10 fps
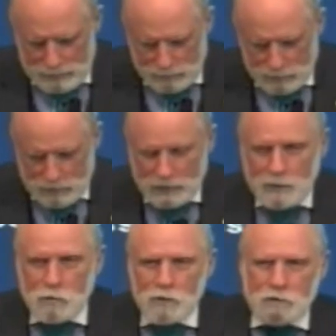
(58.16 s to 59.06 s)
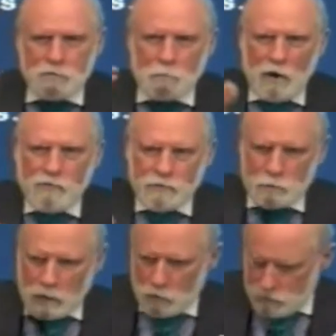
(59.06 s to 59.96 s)
The label is buffer
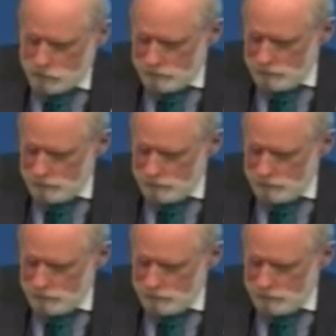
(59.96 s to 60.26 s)
bloat.